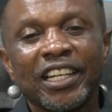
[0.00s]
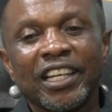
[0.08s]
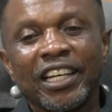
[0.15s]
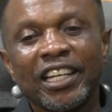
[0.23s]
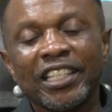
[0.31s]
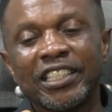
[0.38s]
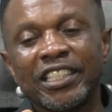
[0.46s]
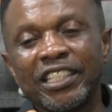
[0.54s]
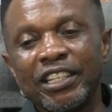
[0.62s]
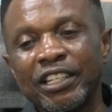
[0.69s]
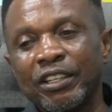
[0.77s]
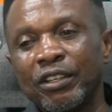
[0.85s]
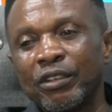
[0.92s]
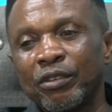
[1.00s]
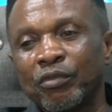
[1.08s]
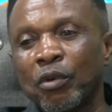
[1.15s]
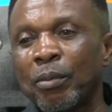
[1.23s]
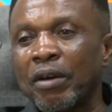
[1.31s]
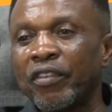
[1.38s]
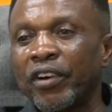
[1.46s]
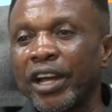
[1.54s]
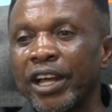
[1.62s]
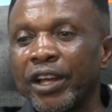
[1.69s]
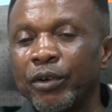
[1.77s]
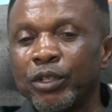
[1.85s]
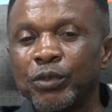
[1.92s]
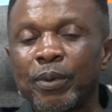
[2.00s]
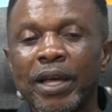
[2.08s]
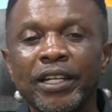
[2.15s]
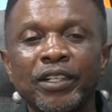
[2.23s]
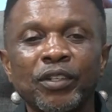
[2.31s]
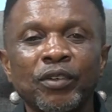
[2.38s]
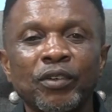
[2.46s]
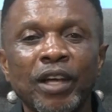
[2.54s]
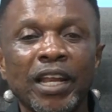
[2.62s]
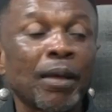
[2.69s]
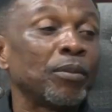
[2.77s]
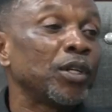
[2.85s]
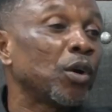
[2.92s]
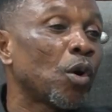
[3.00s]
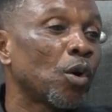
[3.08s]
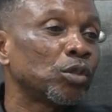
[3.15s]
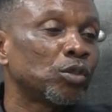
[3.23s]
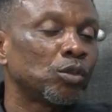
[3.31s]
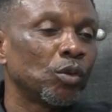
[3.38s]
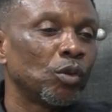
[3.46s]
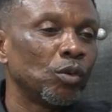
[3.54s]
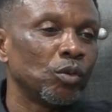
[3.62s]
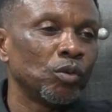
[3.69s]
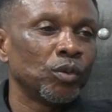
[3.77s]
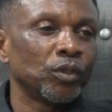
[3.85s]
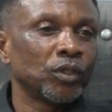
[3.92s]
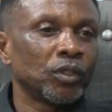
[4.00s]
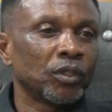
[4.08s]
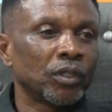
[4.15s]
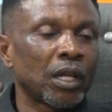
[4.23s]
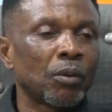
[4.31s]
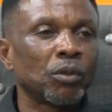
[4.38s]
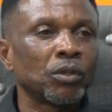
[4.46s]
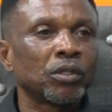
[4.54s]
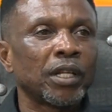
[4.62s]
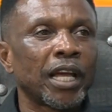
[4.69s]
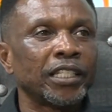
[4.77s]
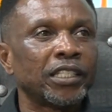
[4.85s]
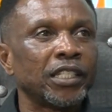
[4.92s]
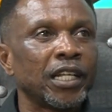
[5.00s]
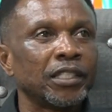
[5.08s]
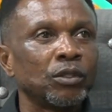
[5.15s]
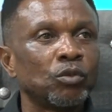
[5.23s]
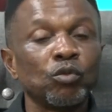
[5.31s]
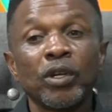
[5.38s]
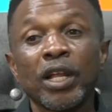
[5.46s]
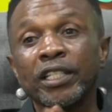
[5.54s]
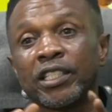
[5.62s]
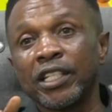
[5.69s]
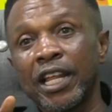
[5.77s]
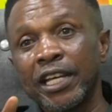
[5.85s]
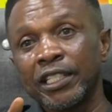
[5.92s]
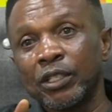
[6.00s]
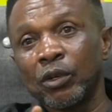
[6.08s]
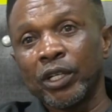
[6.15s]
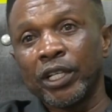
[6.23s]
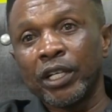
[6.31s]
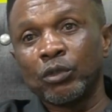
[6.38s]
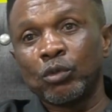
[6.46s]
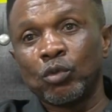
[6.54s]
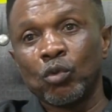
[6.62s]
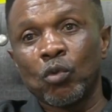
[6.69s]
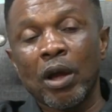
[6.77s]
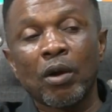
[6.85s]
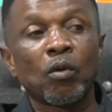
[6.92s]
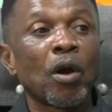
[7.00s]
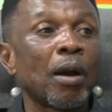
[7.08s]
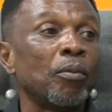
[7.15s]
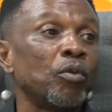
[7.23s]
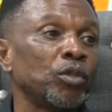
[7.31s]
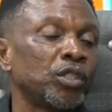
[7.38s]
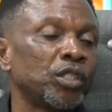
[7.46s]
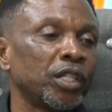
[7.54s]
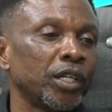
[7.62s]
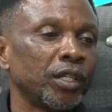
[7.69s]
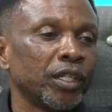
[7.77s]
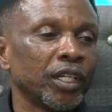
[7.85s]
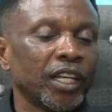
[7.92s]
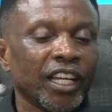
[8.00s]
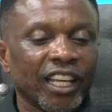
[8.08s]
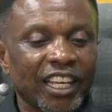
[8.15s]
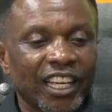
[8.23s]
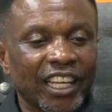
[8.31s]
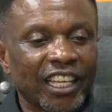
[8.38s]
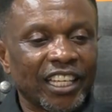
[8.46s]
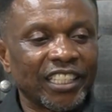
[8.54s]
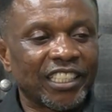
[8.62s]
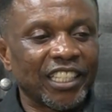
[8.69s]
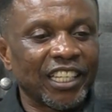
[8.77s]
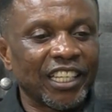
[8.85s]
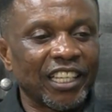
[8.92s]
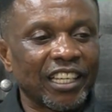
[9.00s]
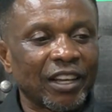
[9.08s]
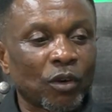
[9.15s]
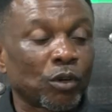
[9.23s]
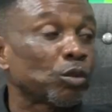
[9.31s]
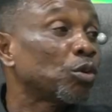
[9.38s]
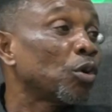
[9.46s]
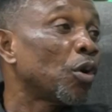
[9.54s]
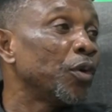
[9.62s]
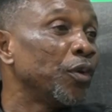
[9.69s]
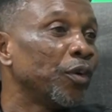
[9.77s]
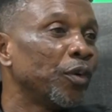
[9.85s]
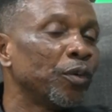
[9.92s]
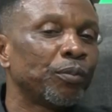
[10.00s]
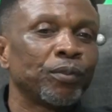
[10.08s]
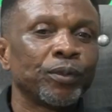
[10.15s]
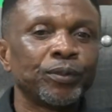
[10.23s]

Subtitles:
And from African Heroes Band no, and I'm the call solo. That was 1992. 1990 or the 2 Kwankwa Boche. And a koto Europe.